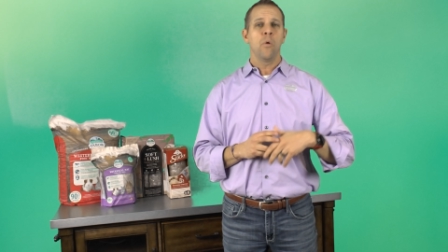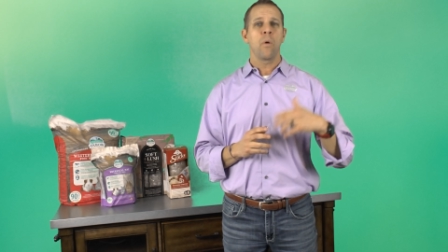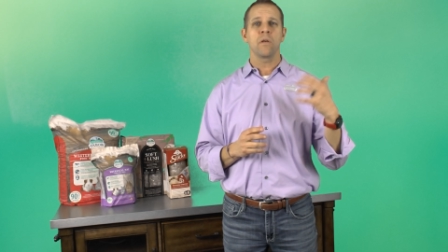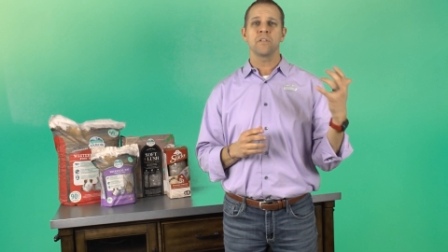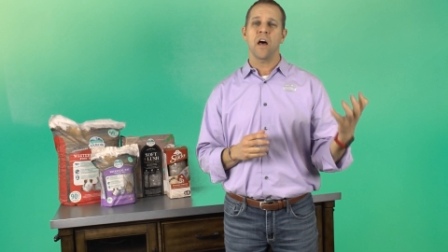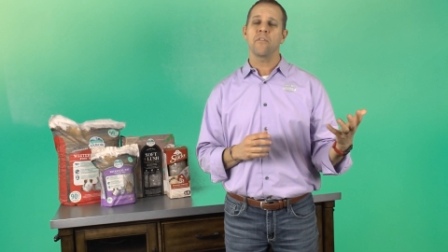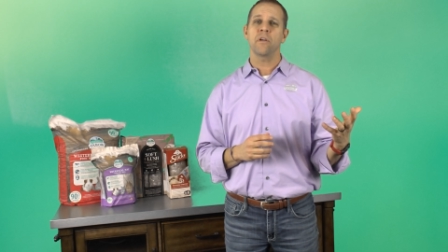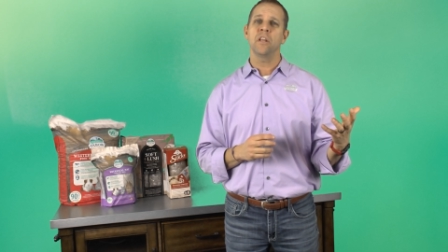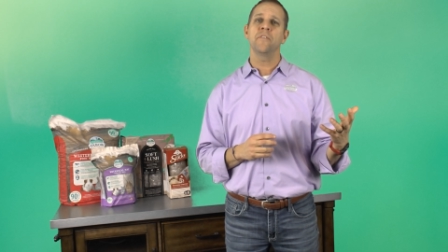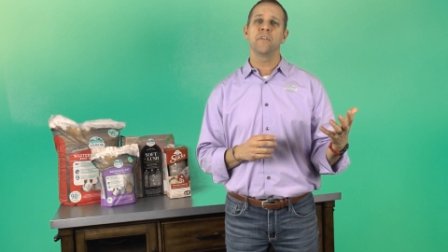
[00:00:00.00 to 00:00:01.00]
whereas
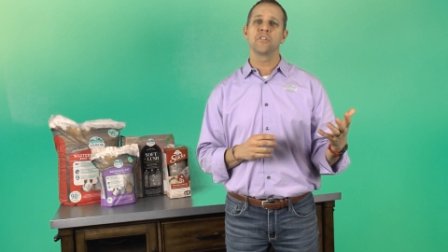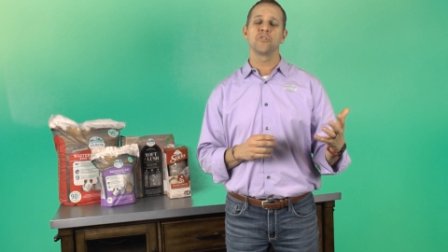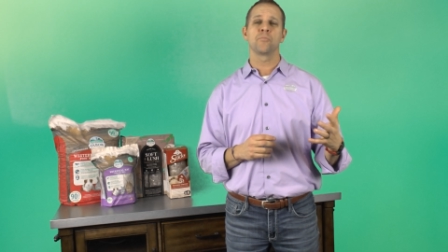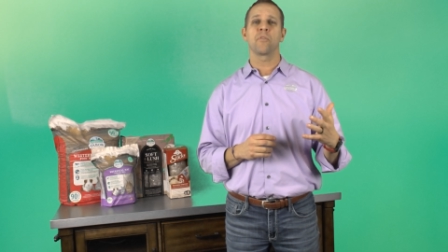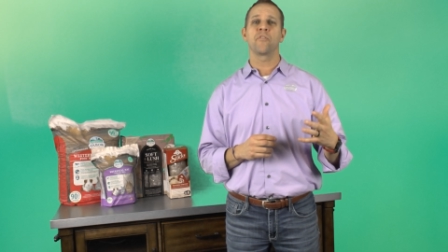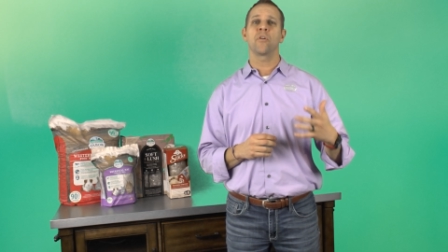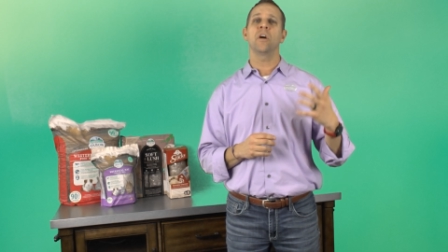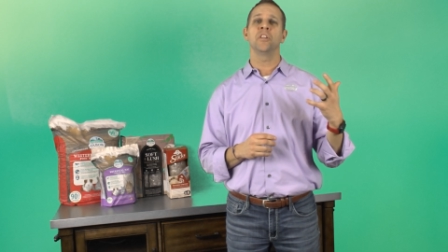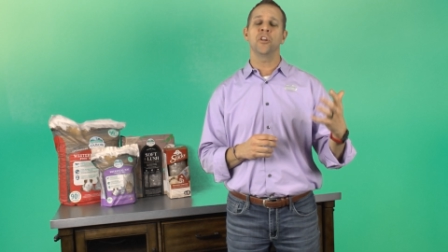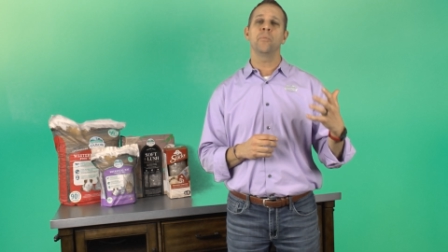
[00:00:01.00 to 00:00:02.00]
other individuals prefer
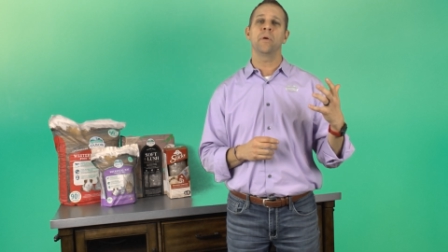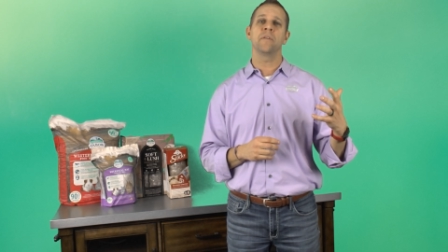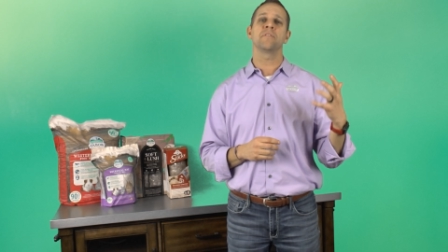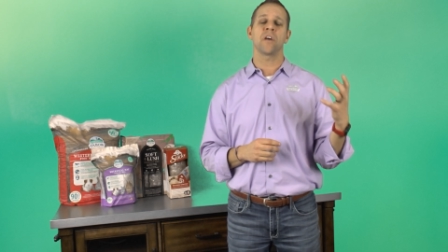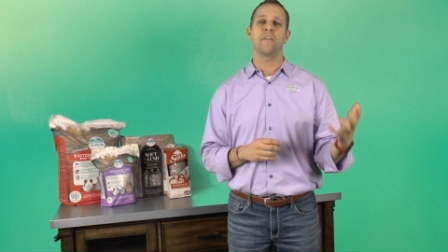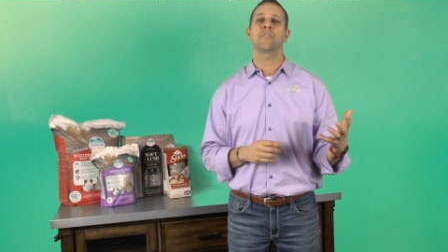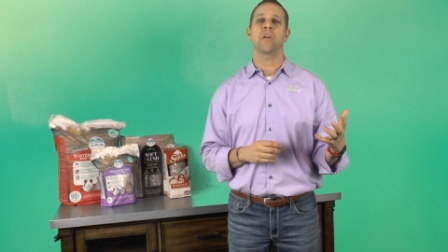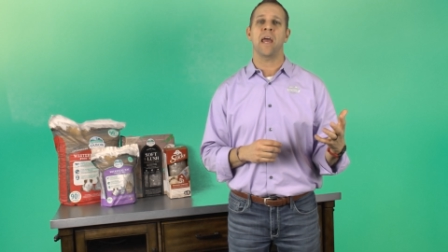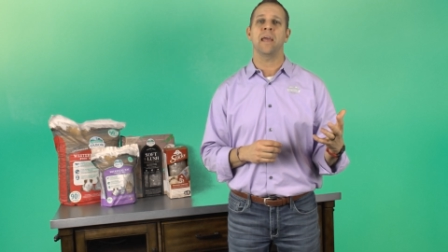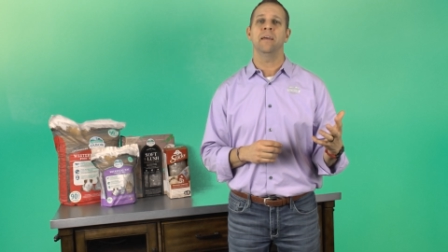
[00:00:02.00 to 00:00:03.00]
a little bit of softer
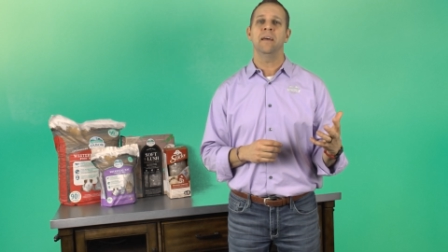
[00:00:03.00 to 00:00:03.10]
hay.